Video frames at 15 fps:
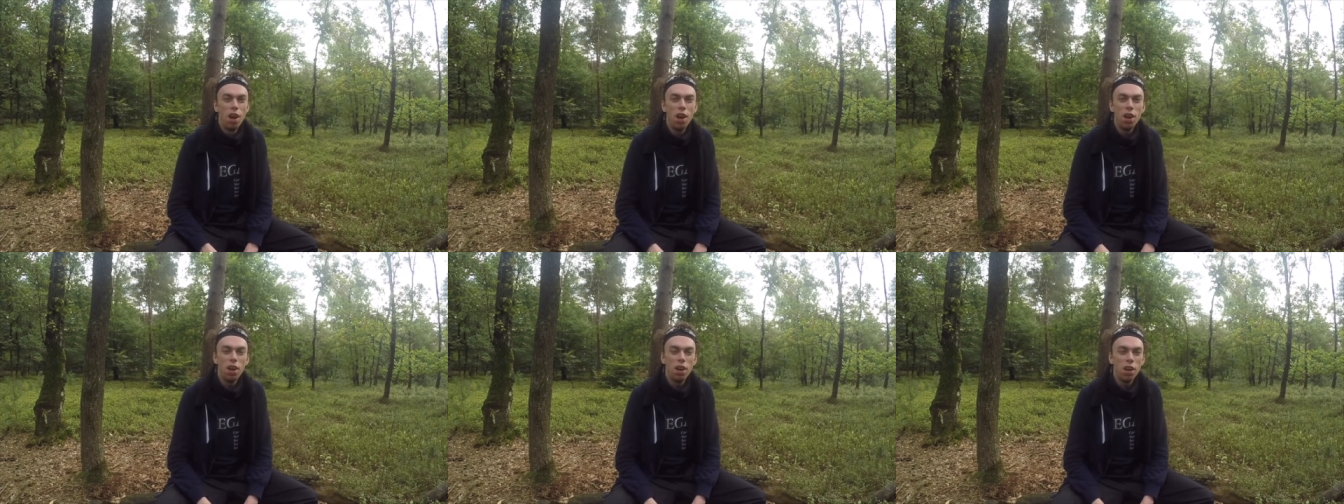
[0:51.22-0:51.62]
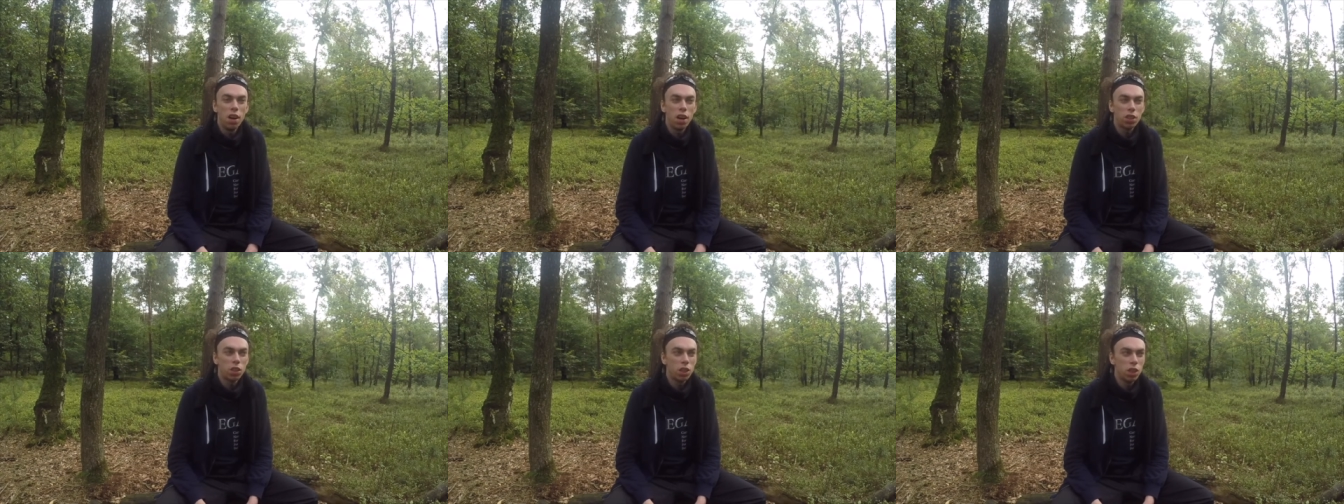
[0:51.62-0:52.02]
Uh,
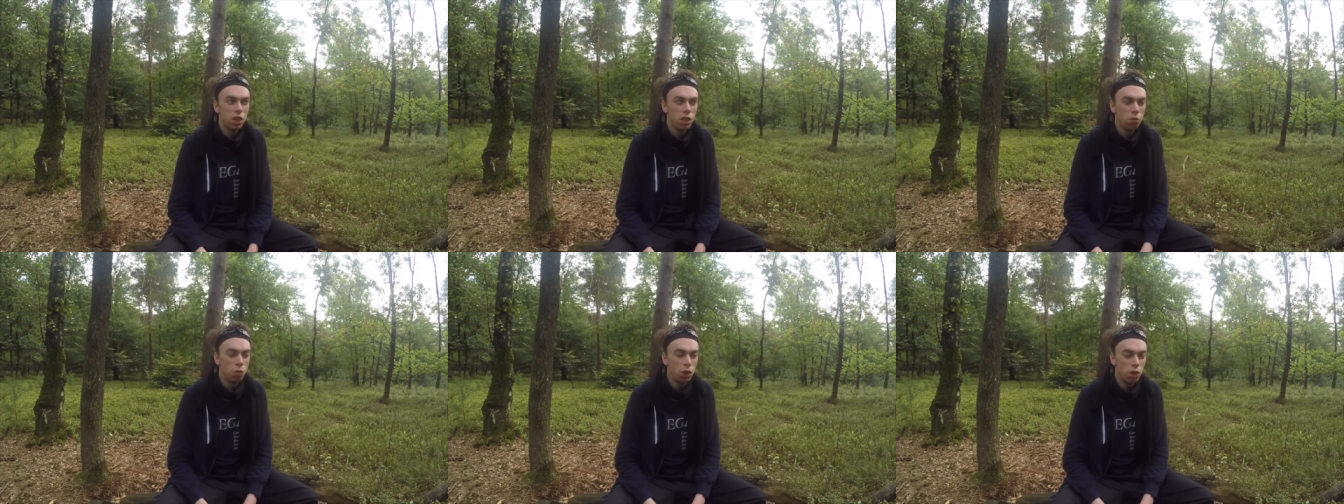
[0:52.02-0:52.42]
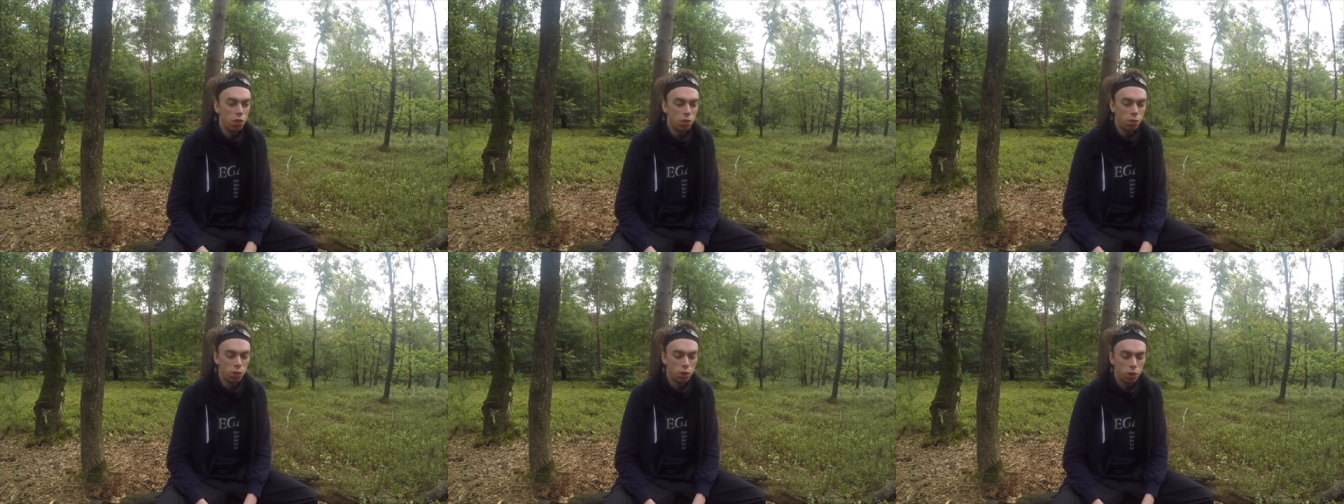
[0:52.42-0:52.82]
actually, when
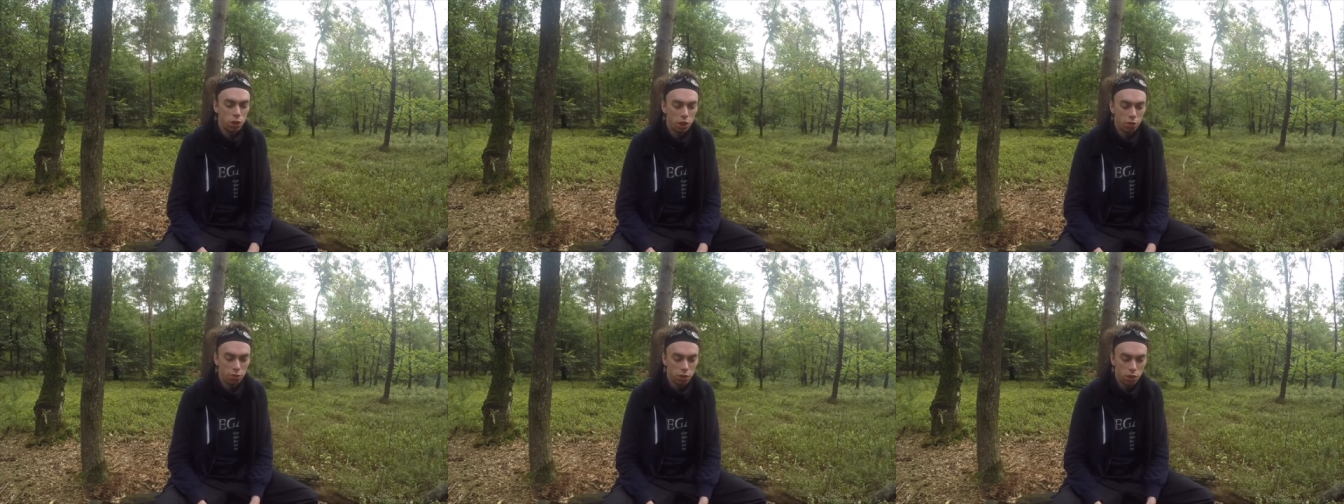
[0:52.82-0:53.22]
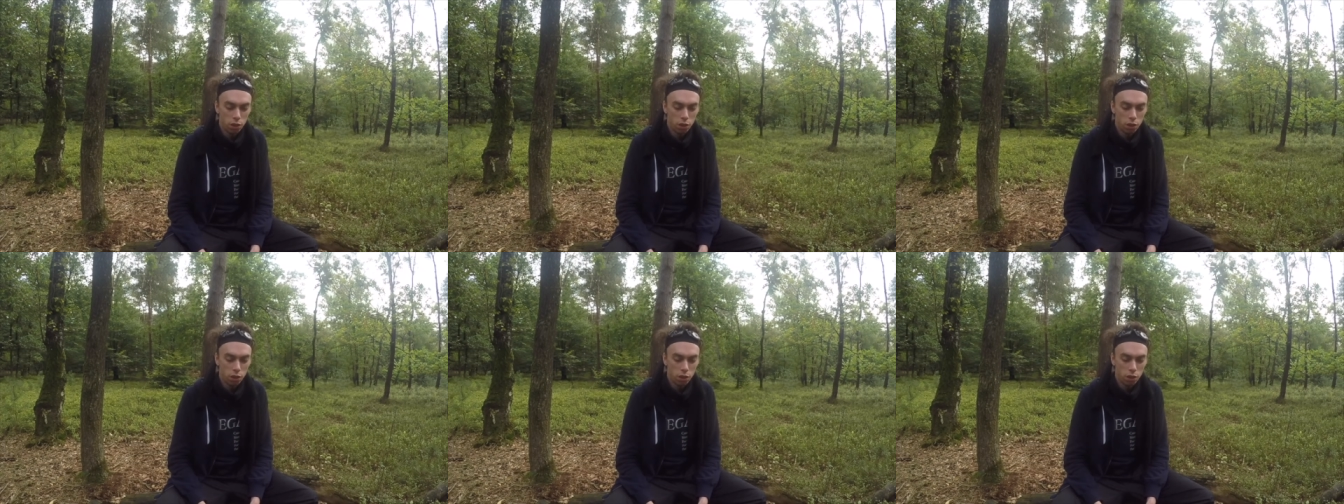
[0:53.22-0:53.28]
I was seven